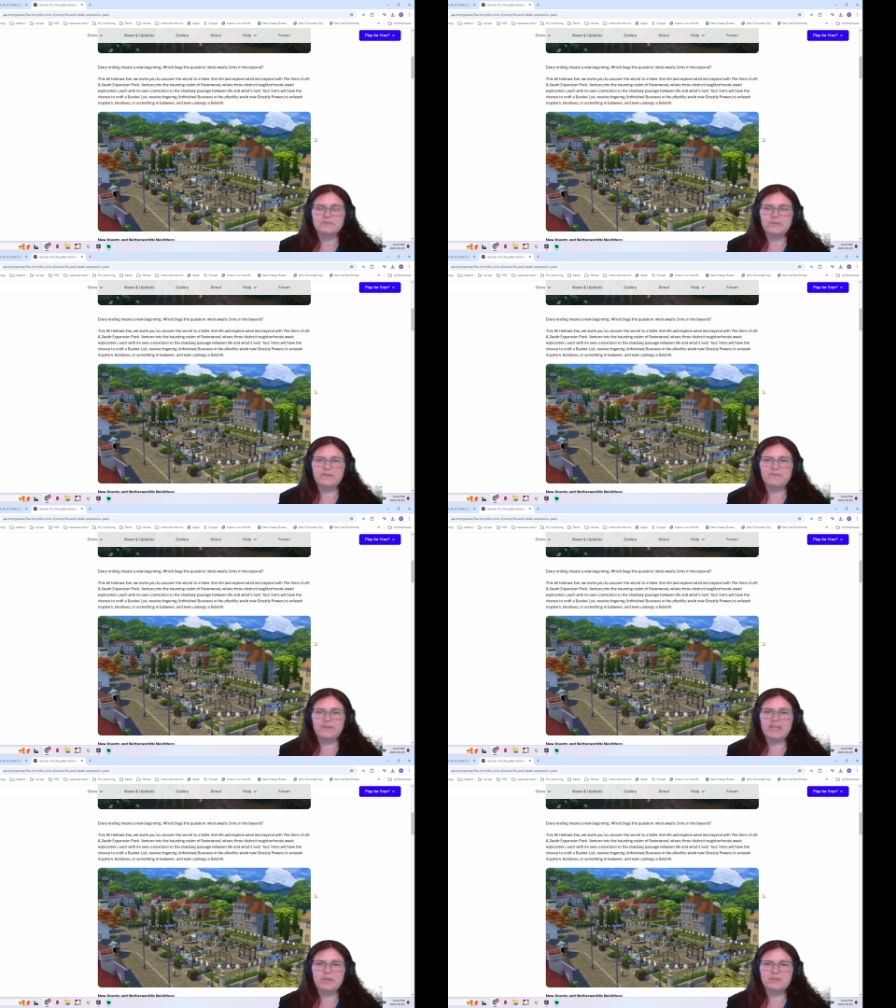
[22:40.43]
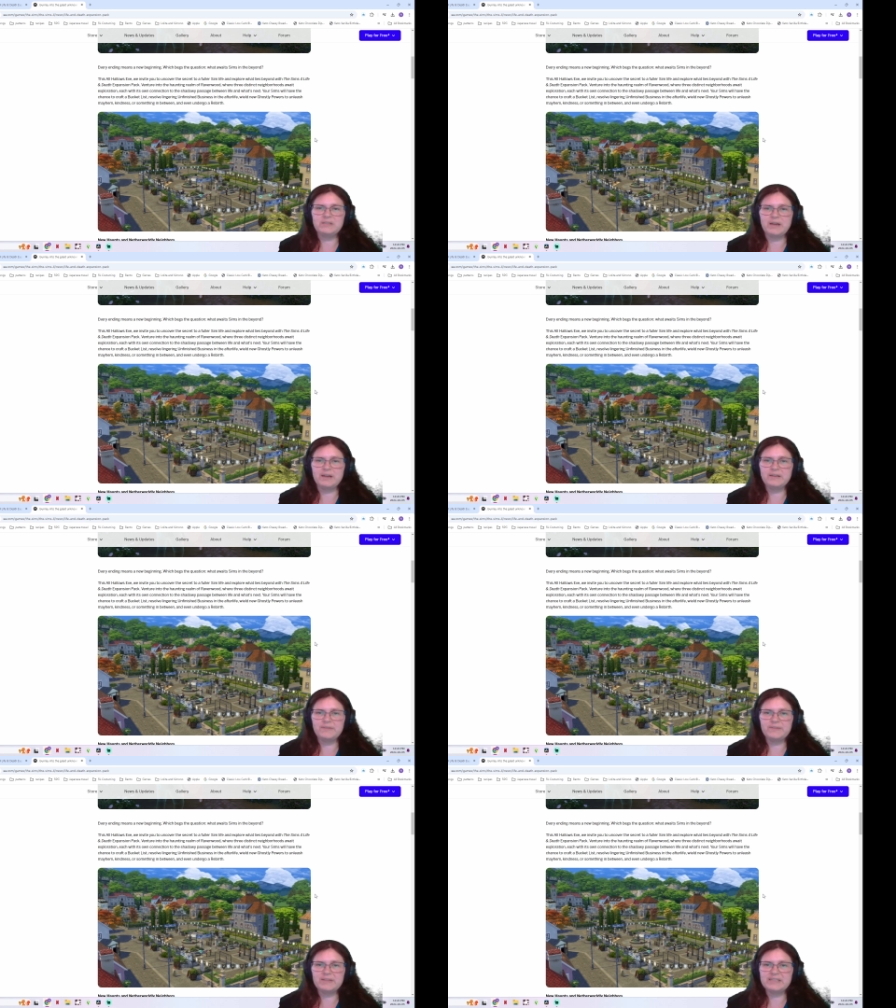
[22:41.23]
we invite you to
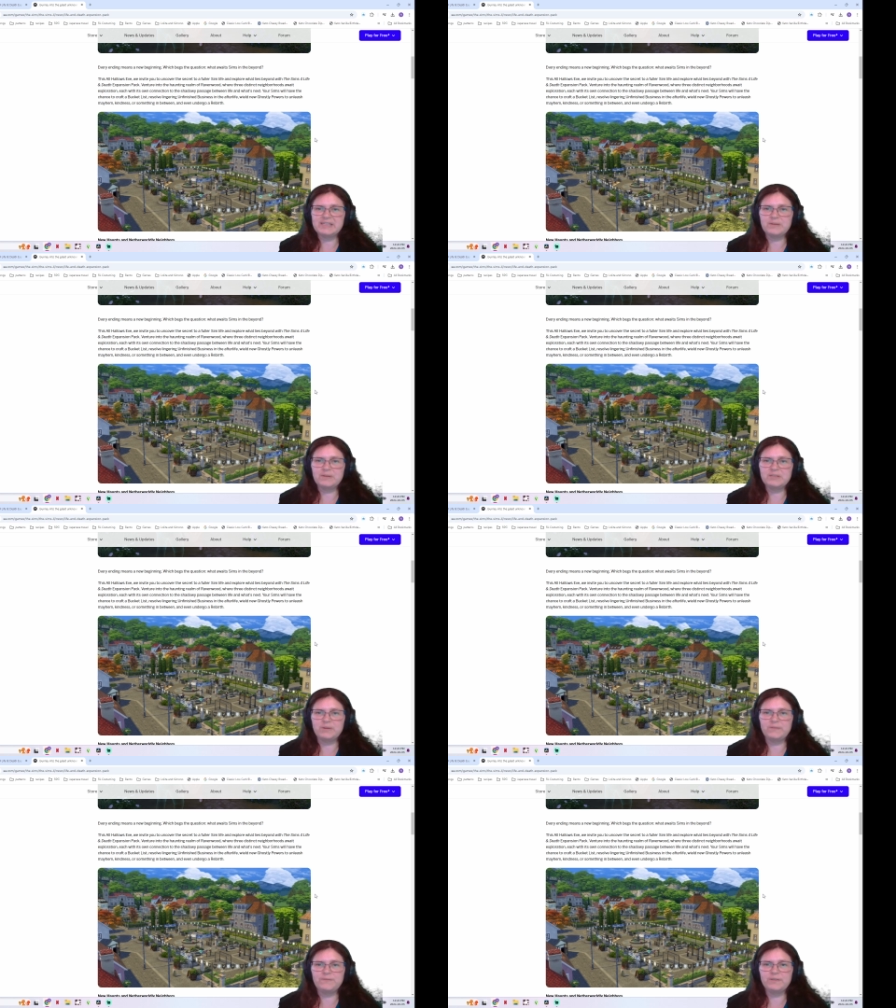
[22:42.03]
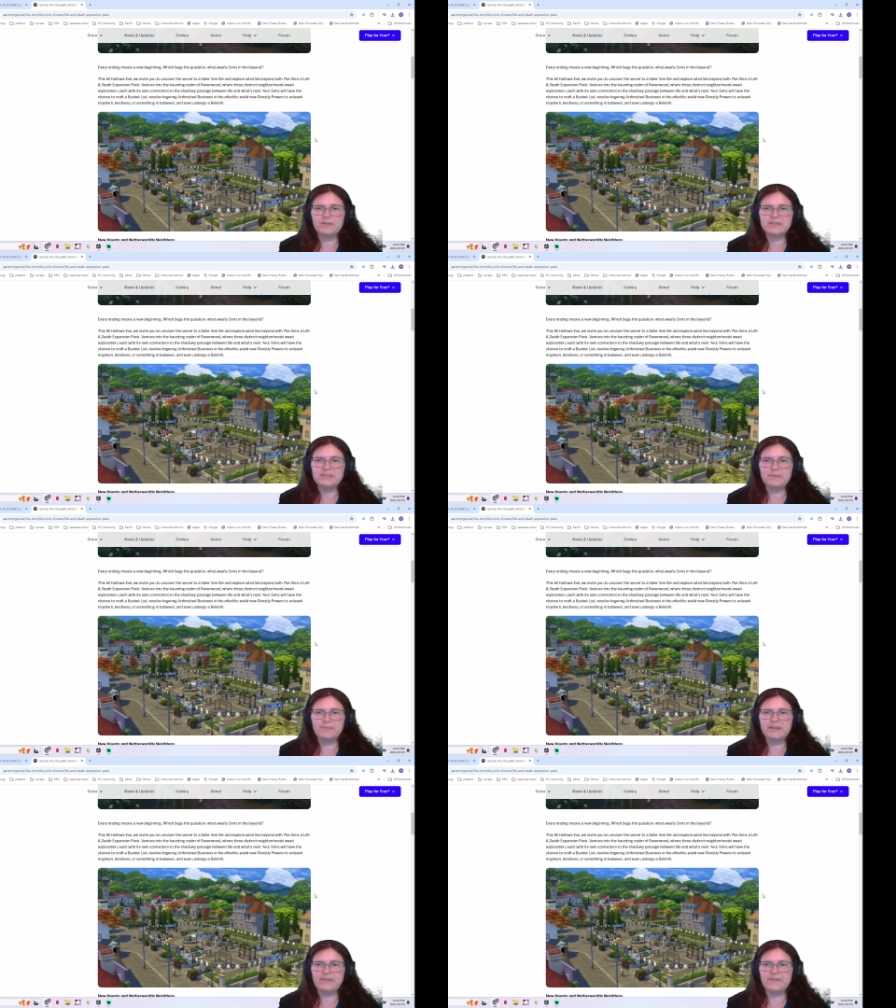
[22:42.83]
uncover the secret to a fuller sim
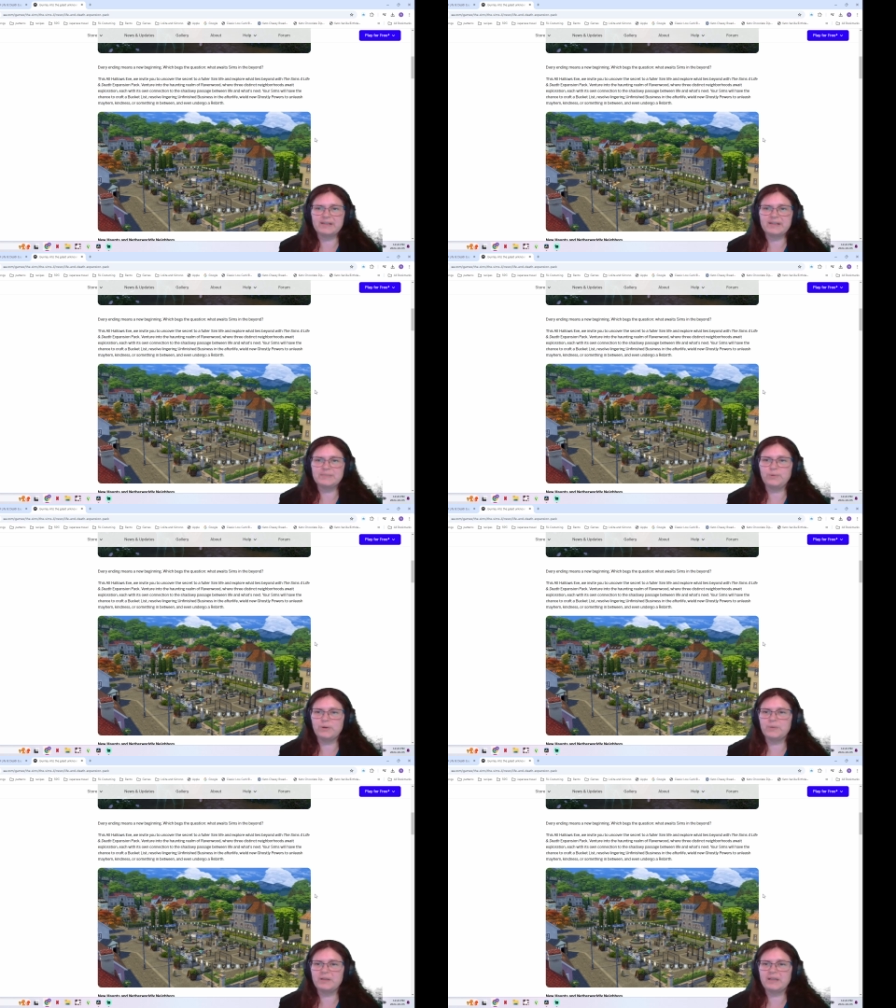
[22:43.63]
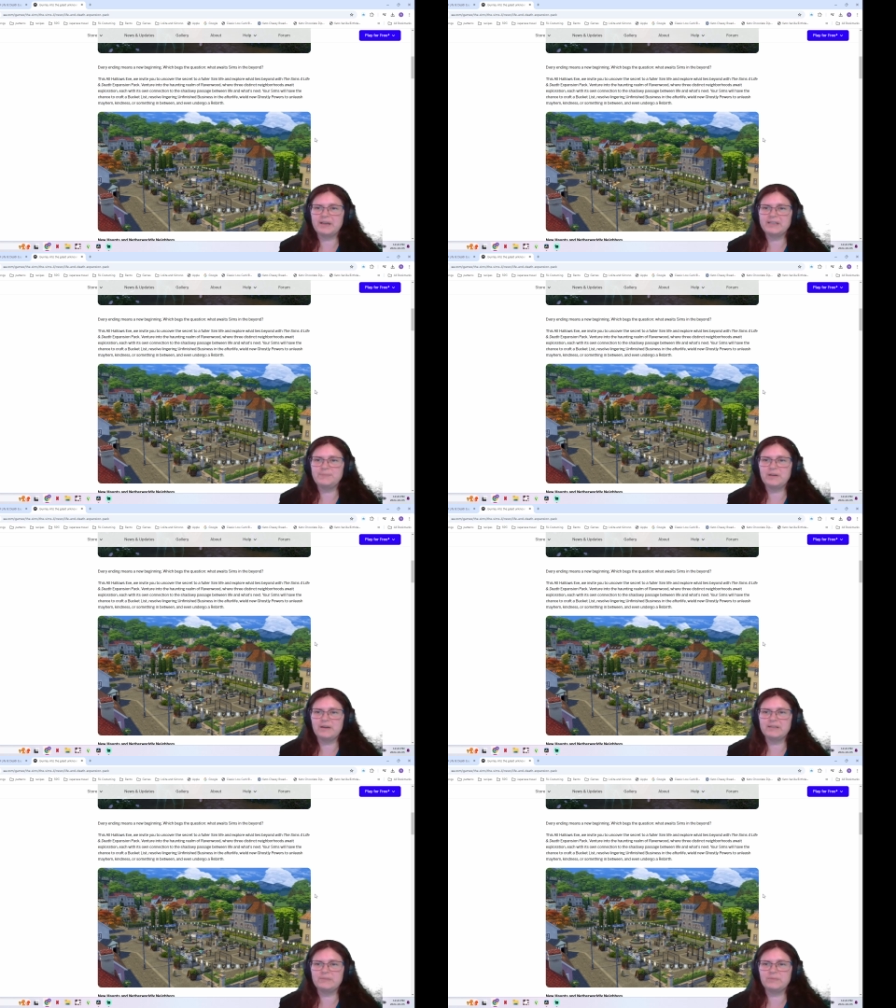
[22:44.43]
life and explore what lies
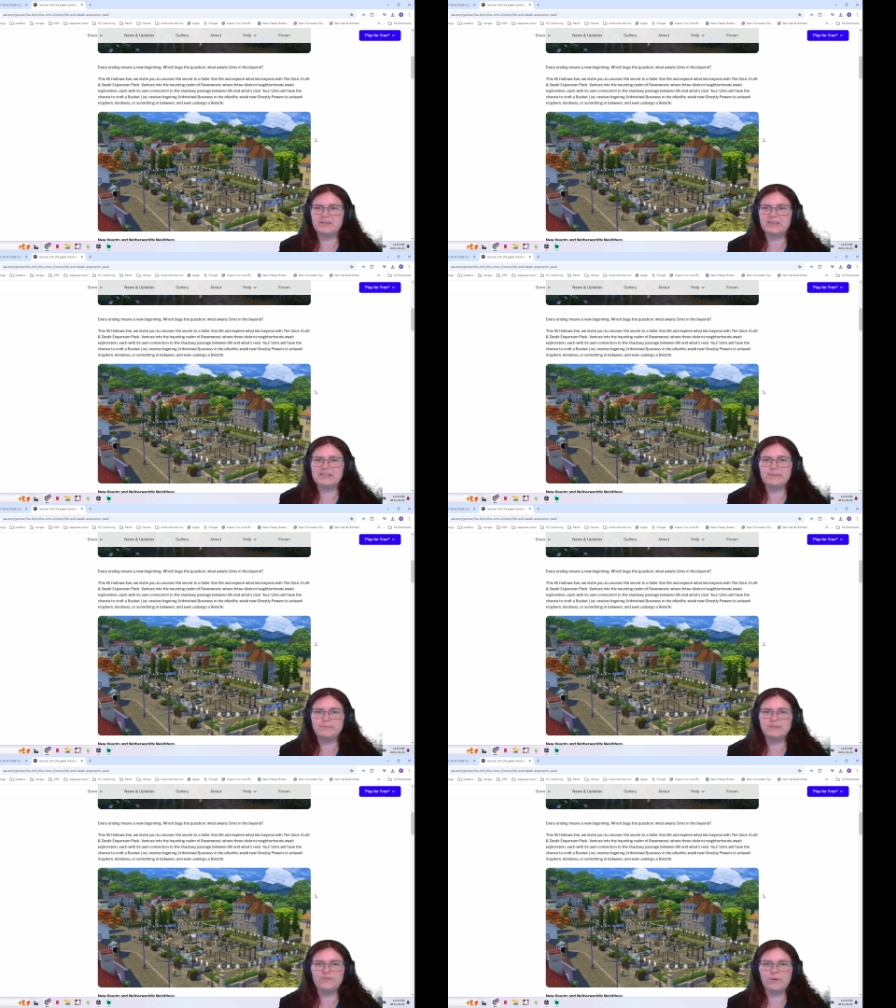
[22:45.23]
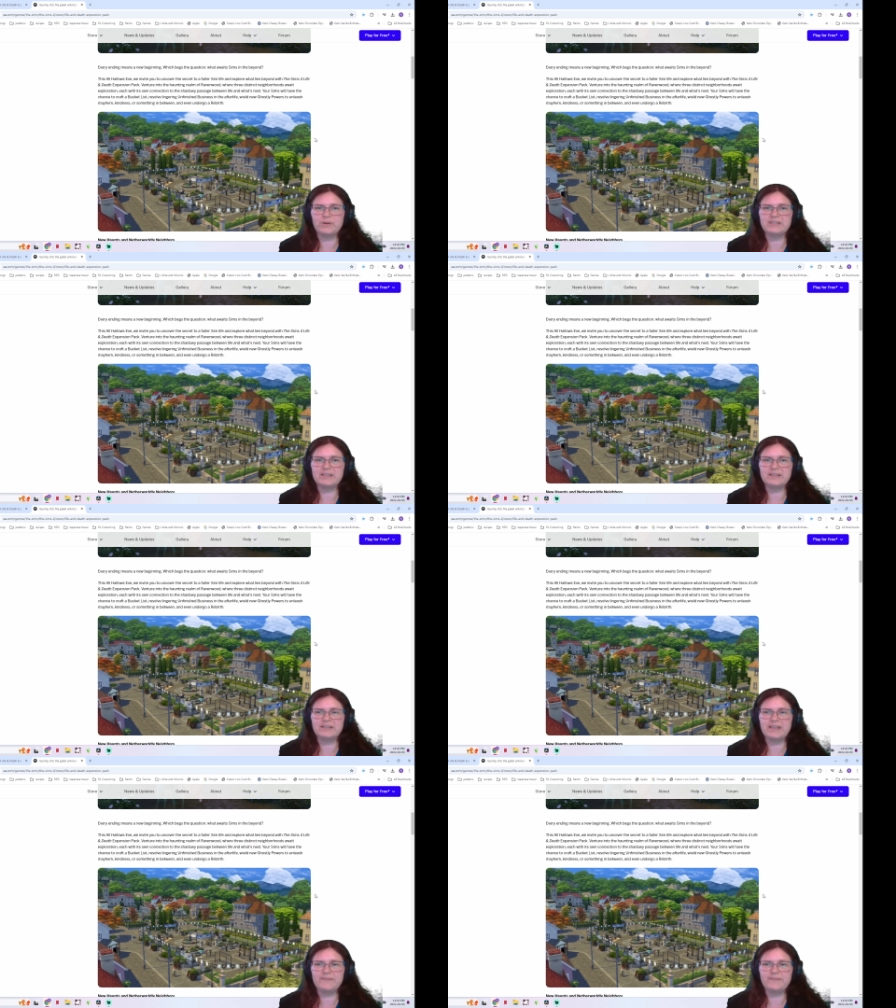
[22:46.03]
beyond with The Sims 4 D-
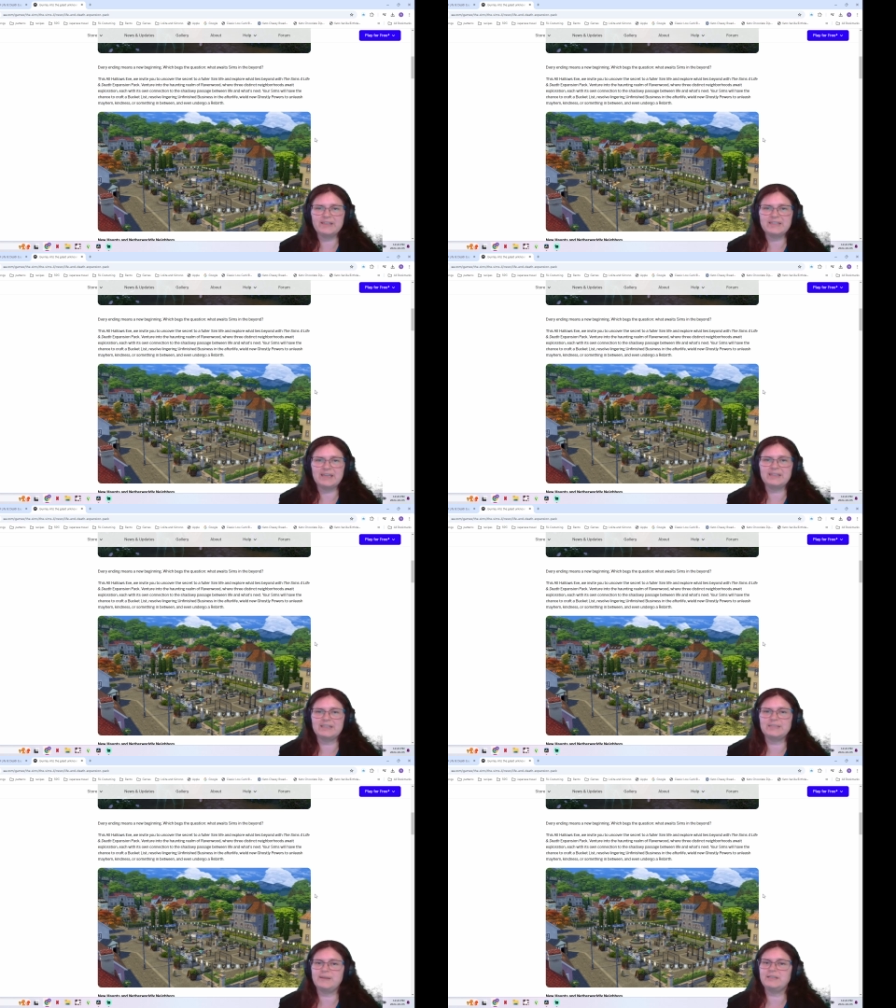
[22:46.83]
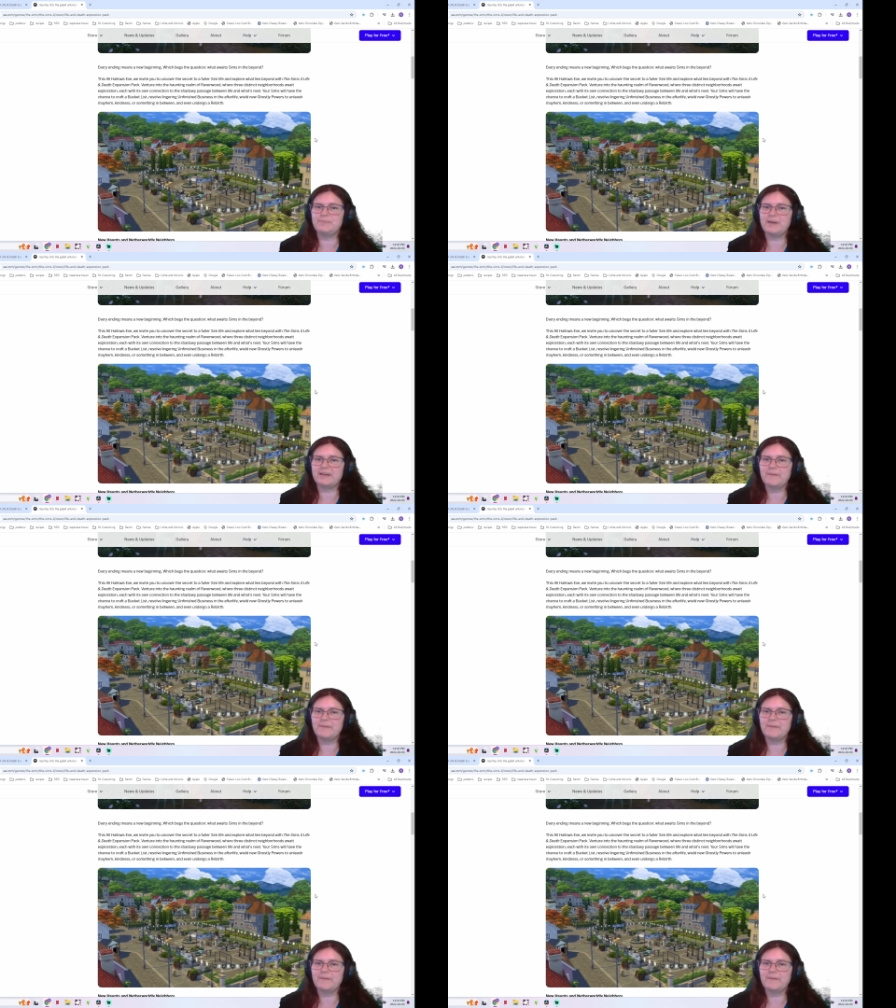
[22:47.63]
Life and Death expansion pack.